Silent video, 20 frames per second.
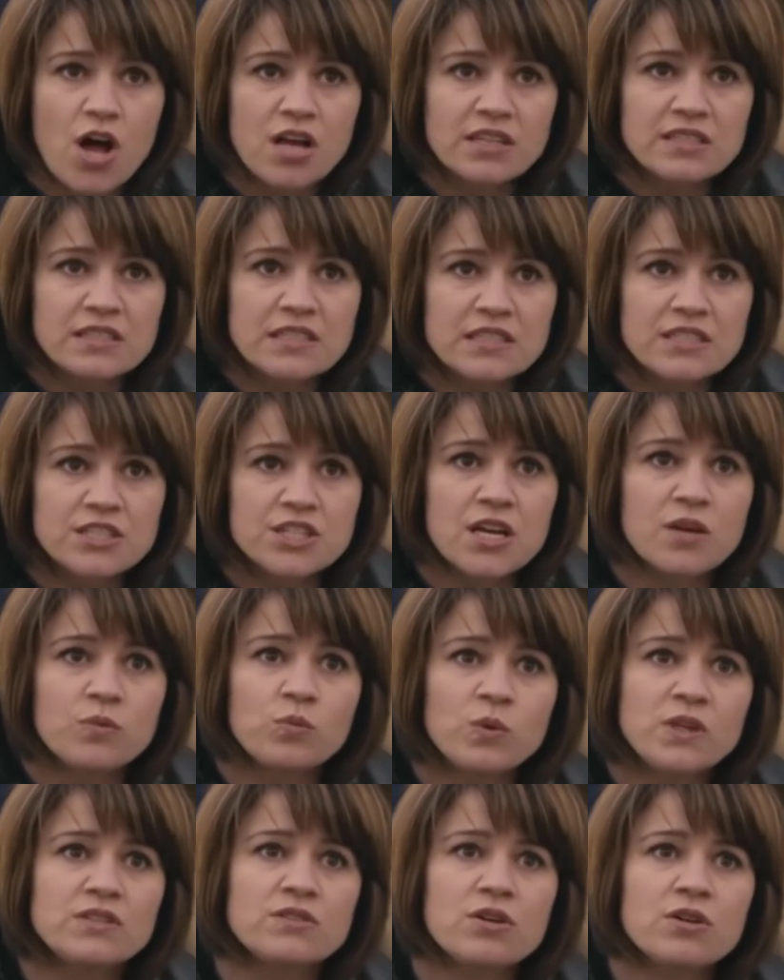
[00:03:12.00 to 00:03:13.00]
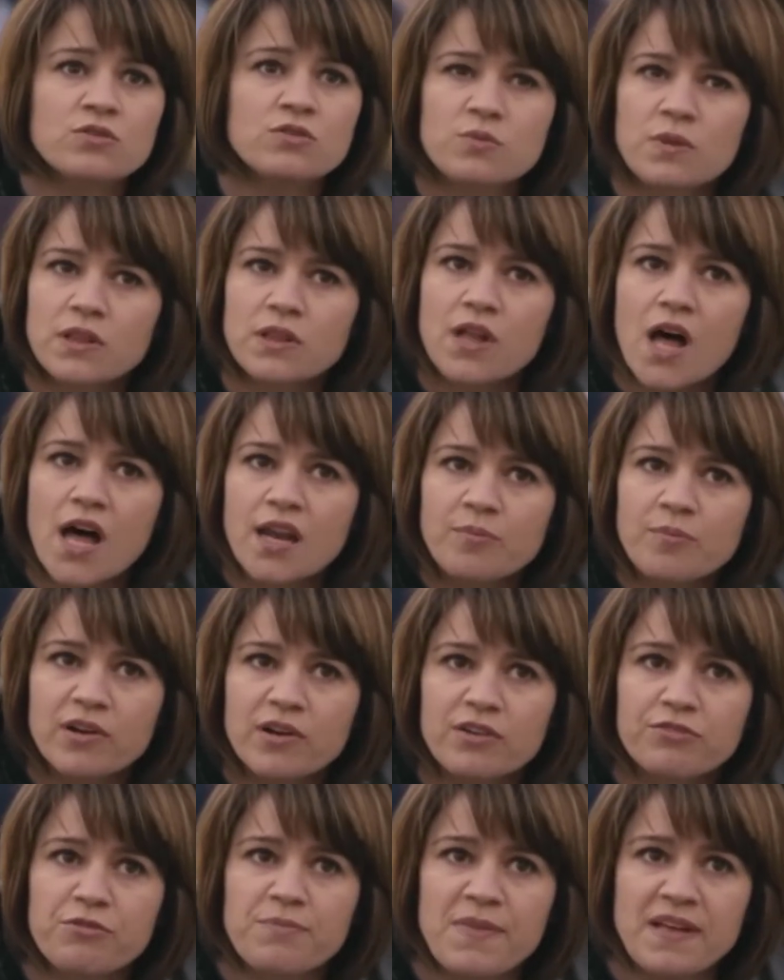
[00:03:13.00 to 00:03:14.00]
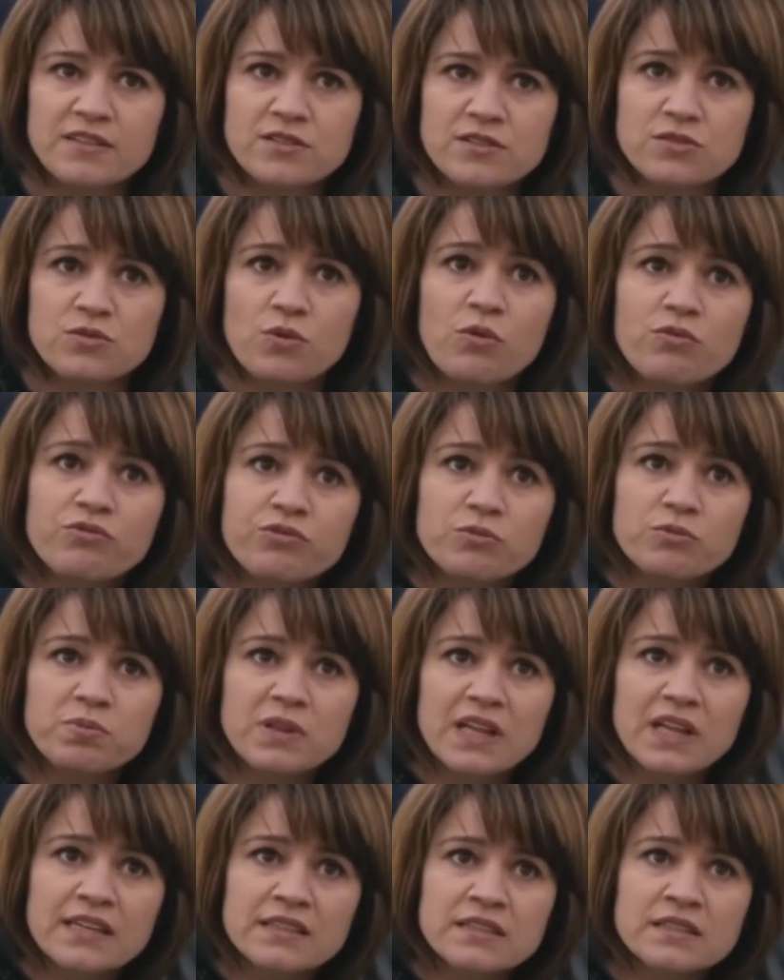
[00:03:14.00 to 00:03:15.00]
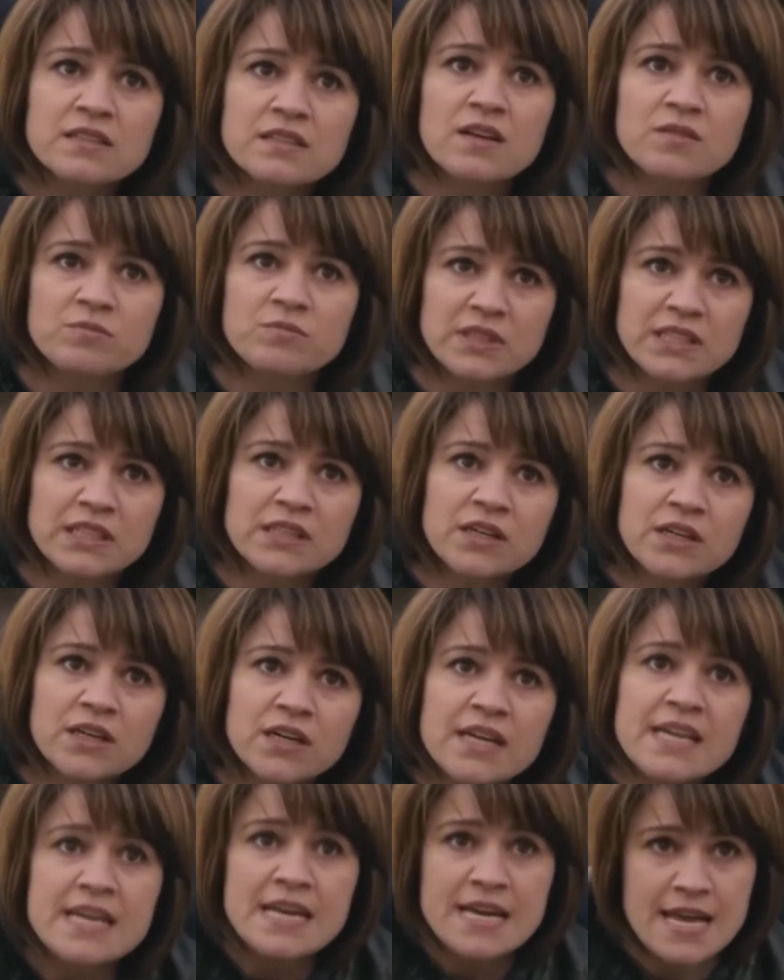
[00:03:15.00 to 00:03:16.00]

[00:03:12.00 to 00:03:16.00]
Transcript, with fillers: Sausage, and we toasted a lot of butter from that soul food place on Bleecker,